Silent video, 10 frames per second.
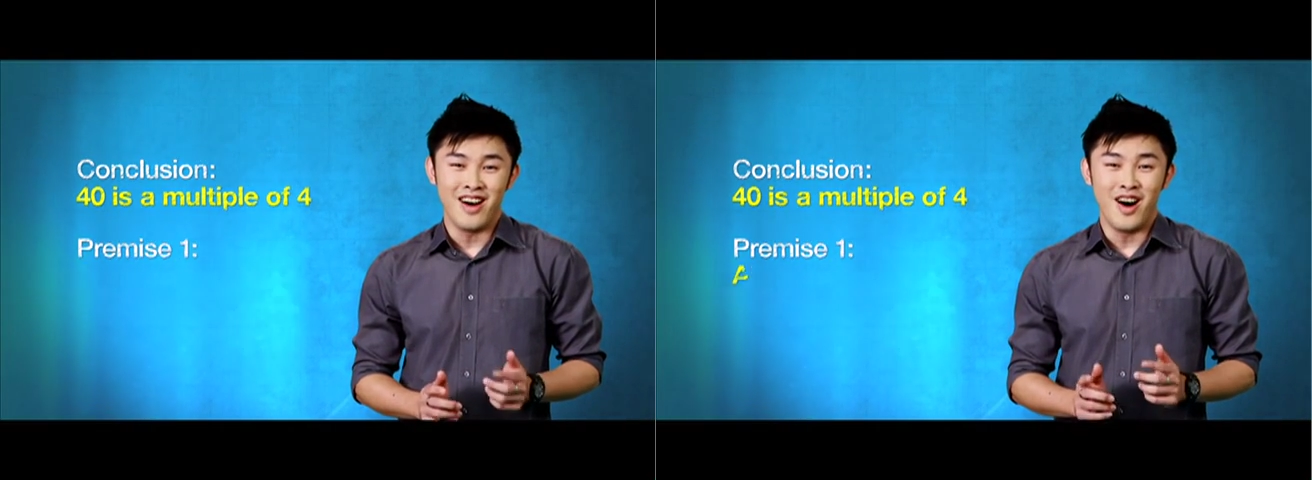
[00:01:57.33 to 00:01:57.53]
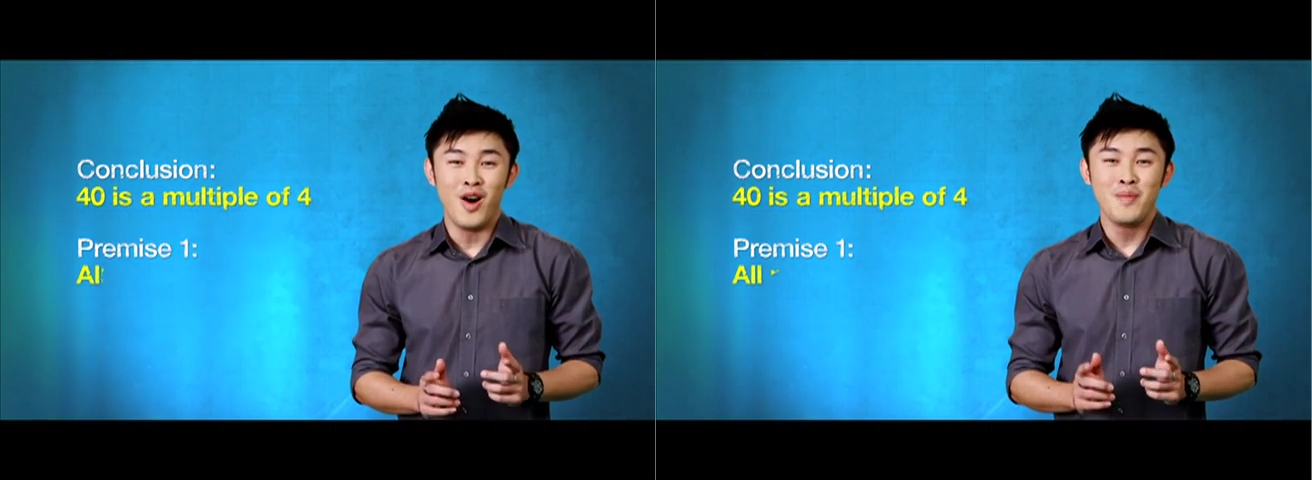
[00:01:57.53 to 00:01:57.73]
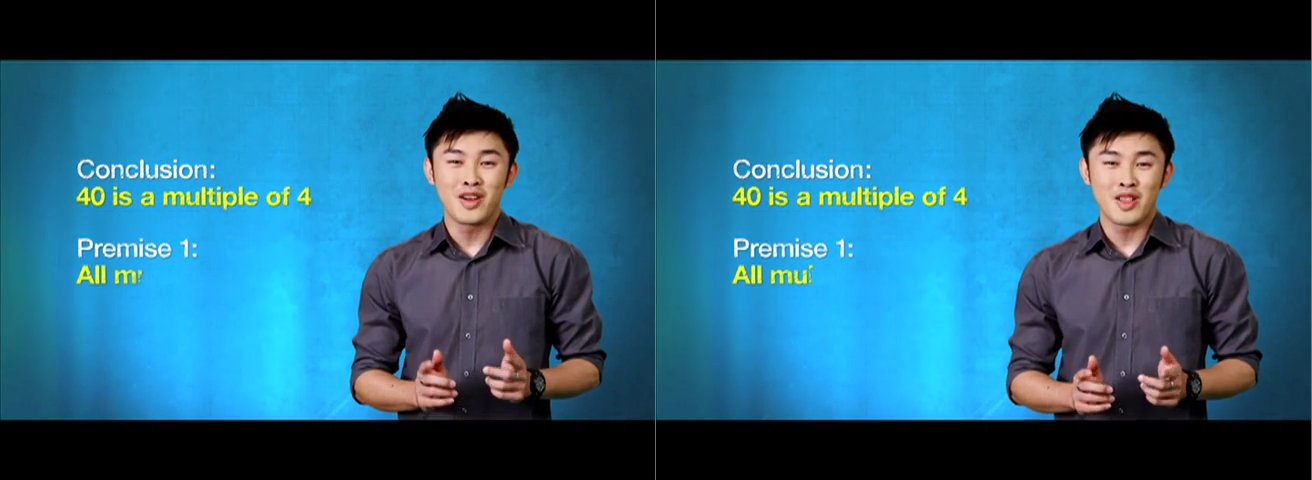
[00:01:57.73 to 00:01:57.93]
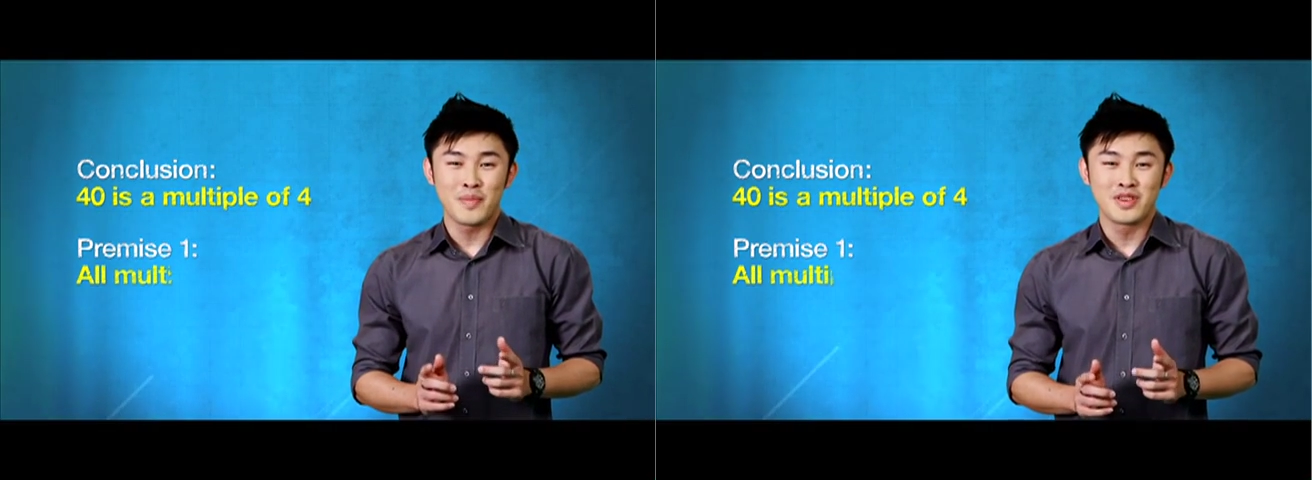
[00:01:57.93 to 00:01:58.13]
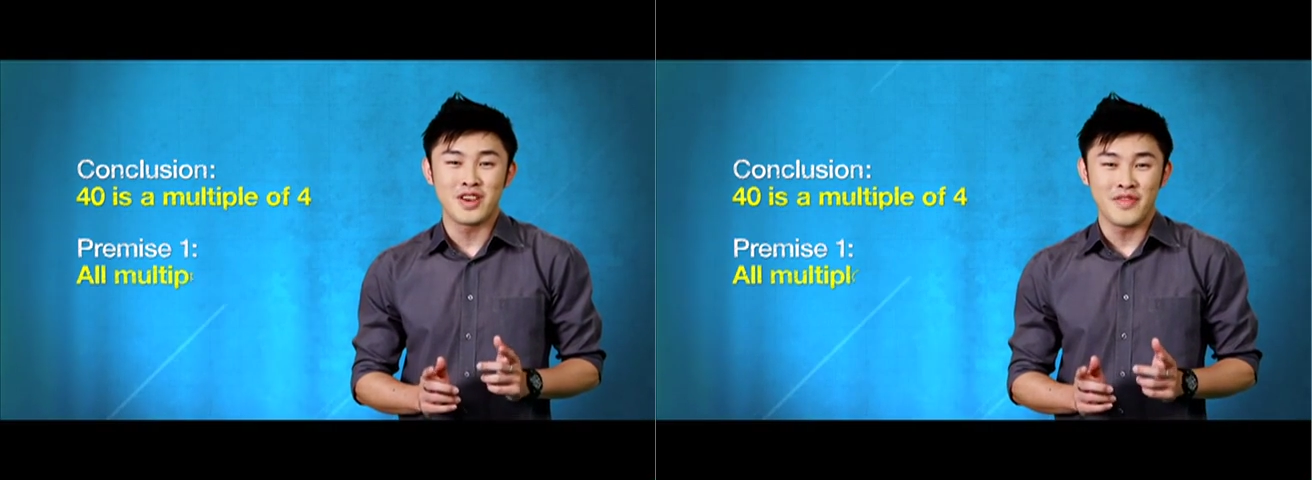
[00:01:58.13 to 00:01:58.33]
all
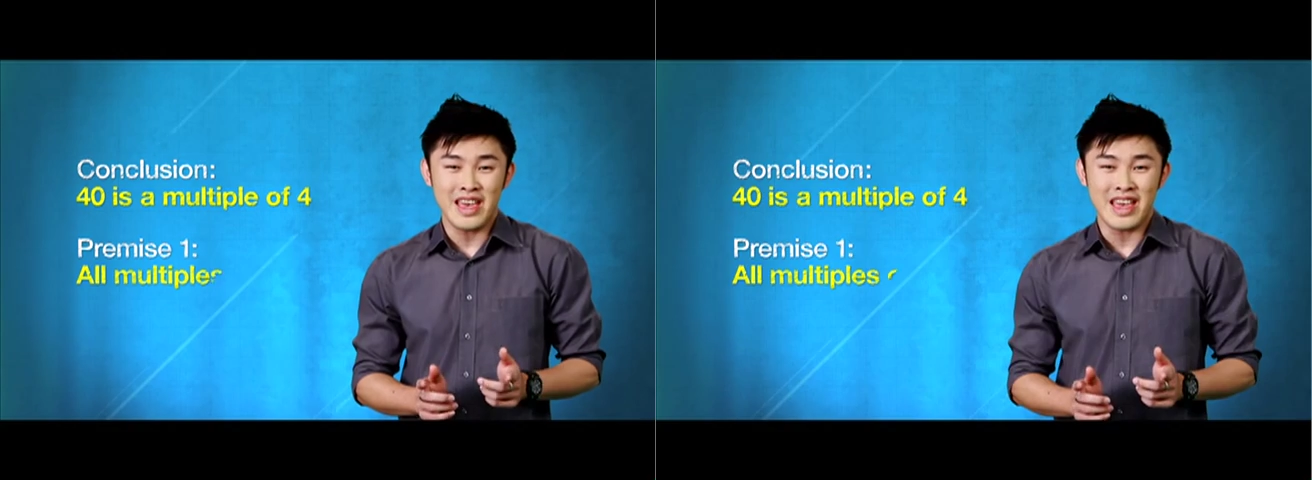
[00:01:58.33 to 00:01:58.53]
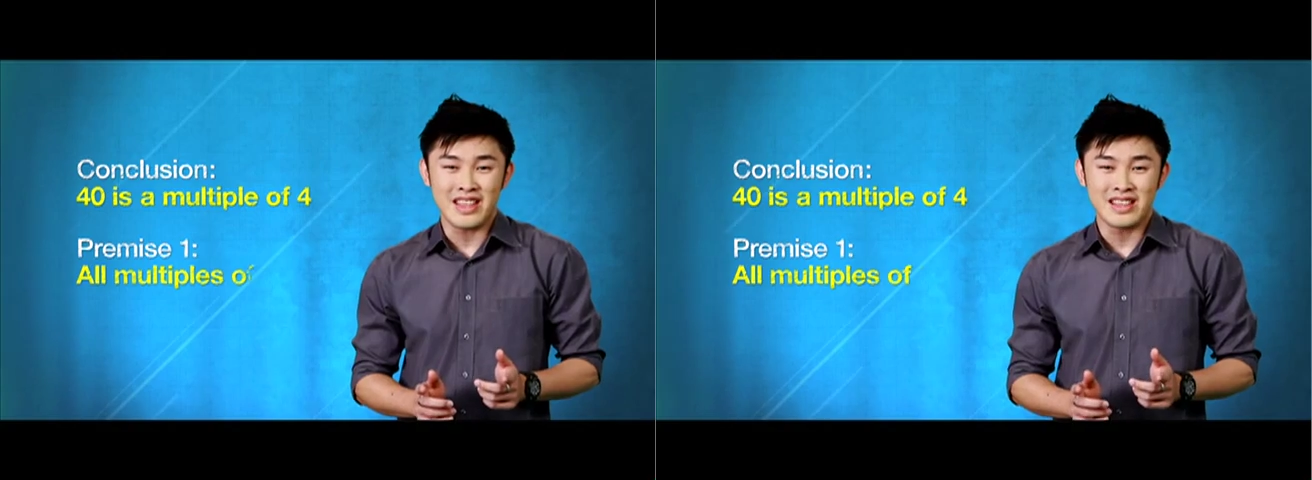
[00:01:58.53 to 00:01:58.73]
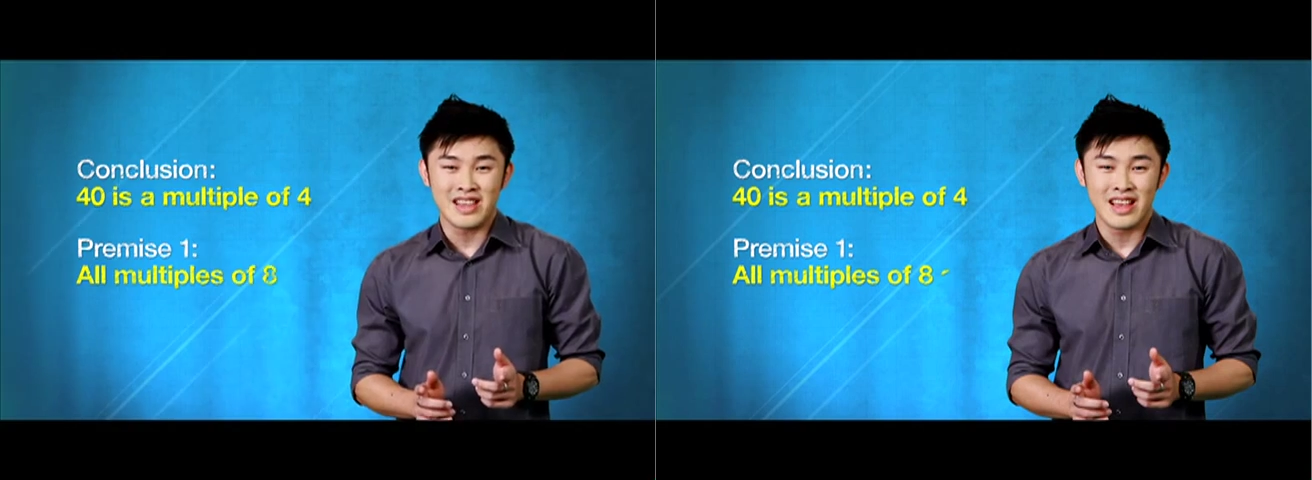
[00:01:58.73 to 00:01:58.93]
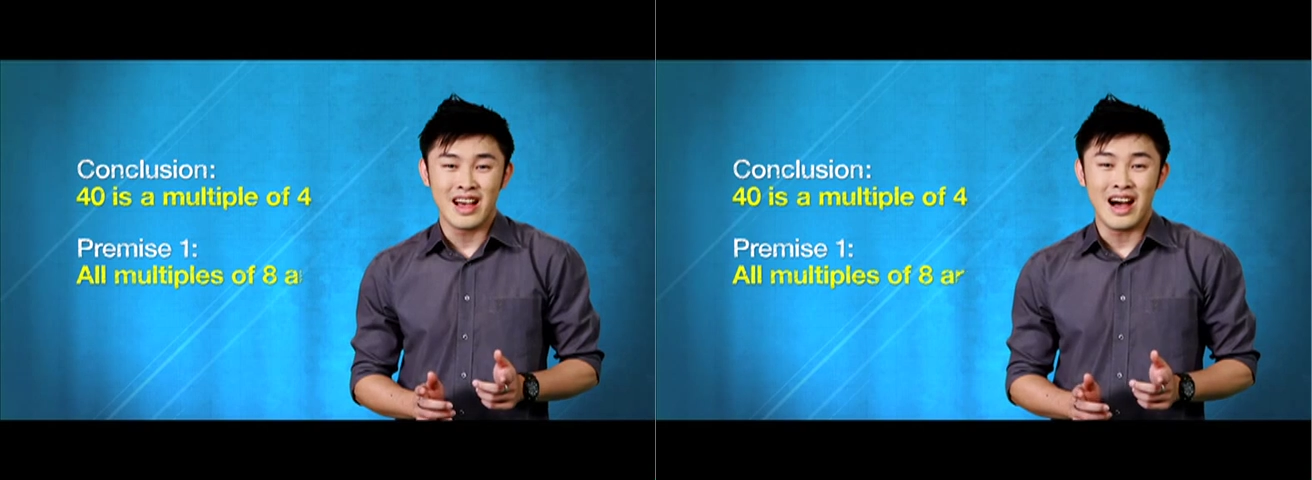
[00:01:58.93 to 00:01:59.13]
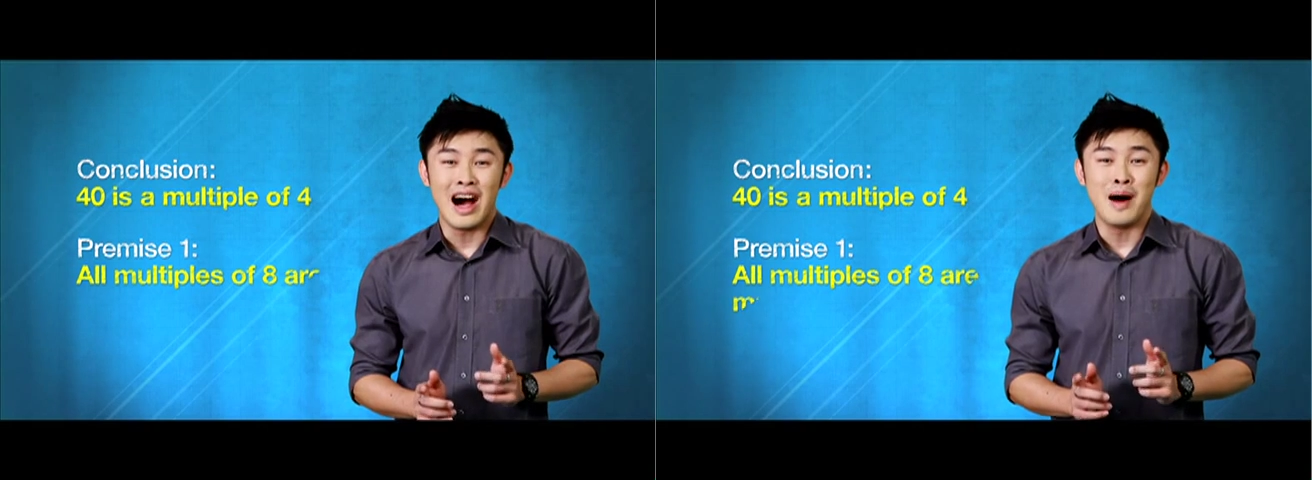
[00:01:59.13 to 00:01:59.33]
multiples of 8
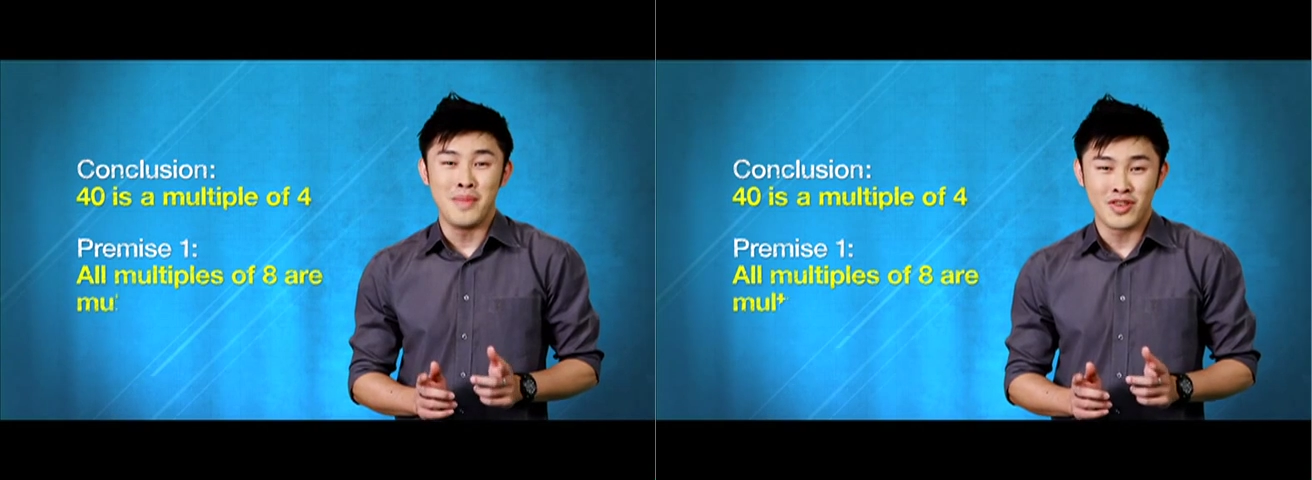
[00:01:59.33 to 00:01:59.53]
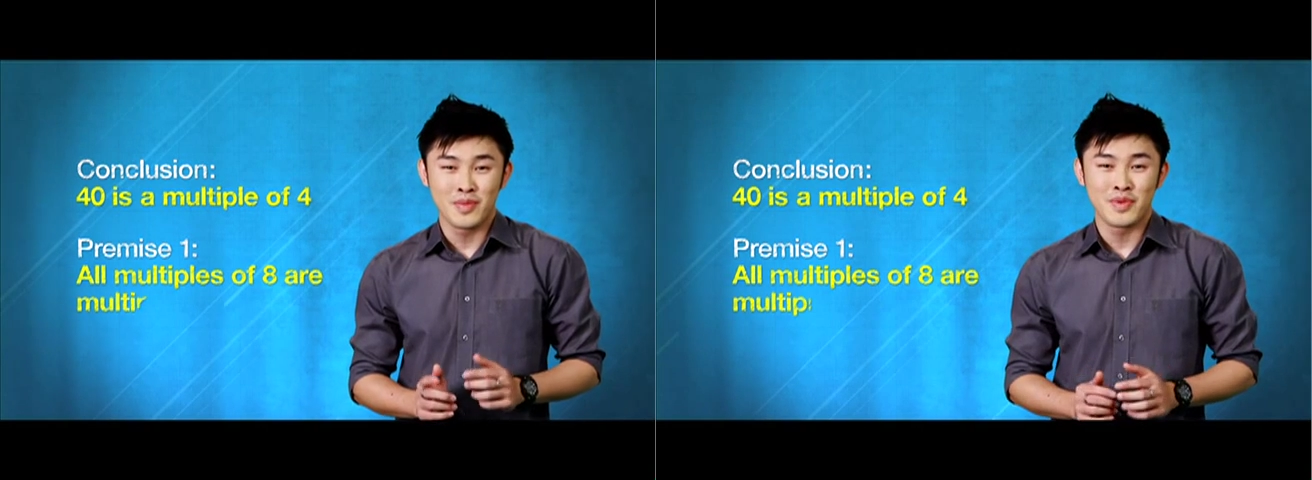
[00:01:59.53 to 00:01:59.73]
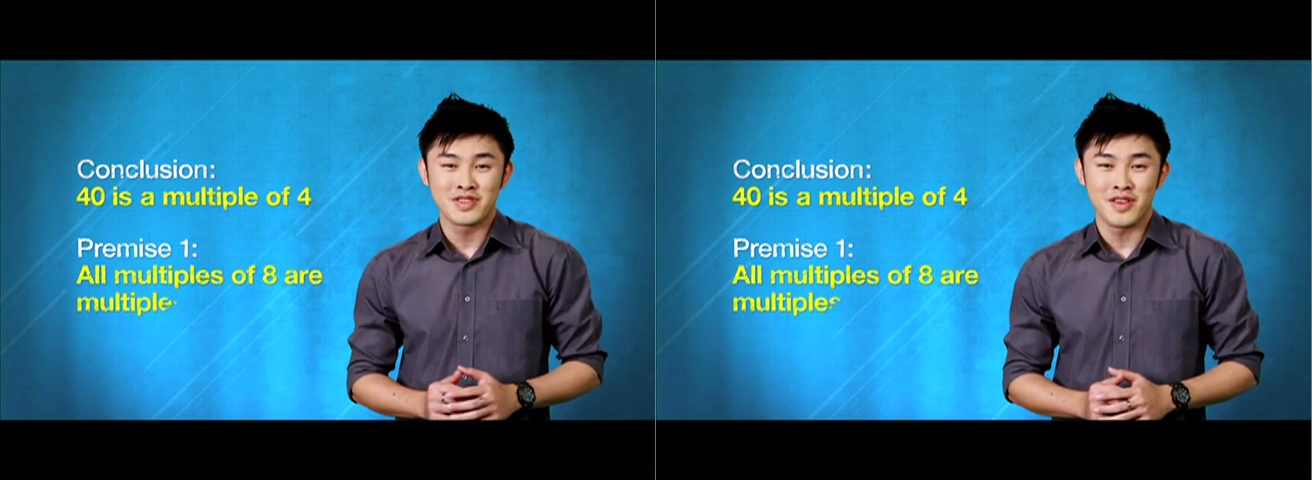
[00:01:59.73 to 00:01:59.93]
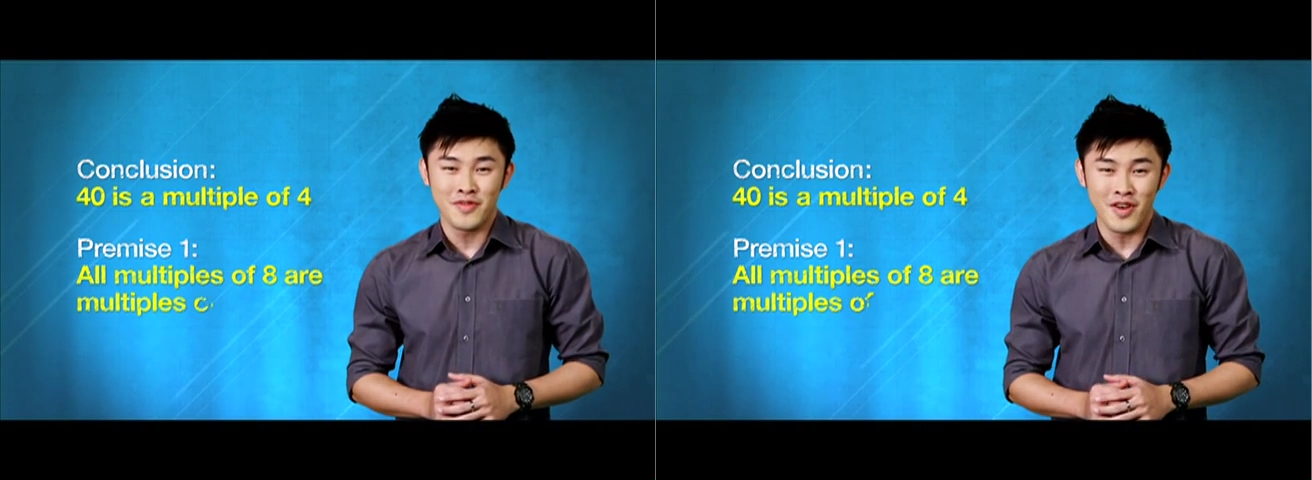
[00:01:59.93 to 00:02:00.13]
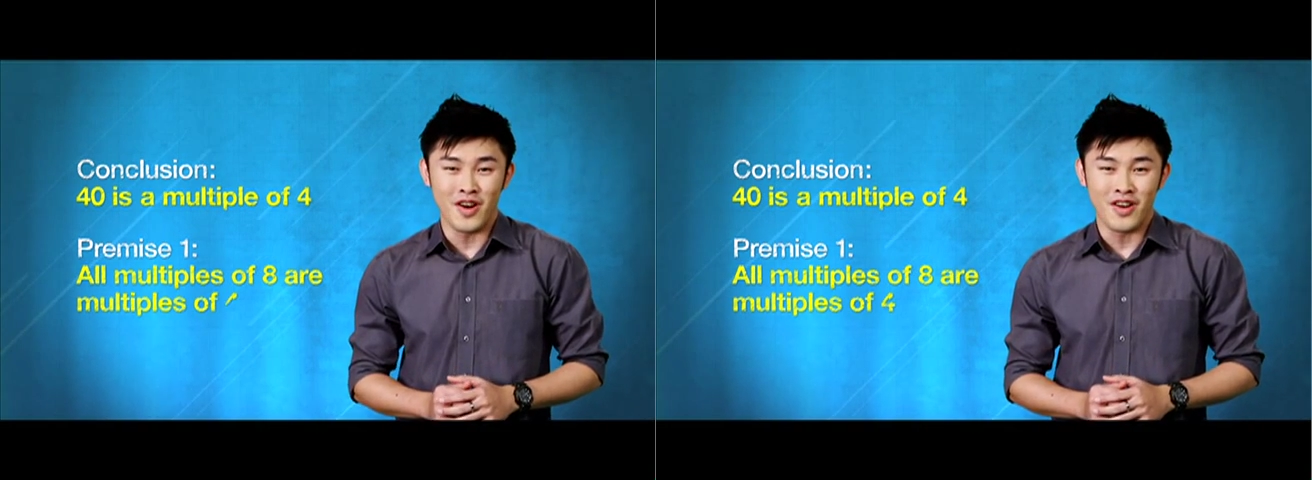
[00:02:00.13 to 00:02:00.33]
are multiples of
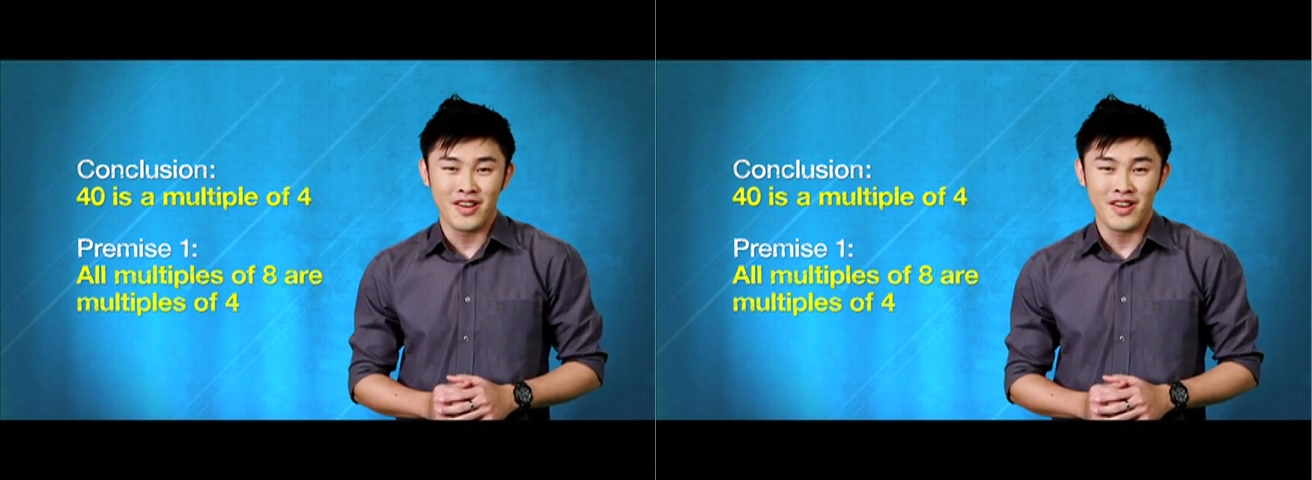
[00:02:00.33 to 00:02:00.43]
4.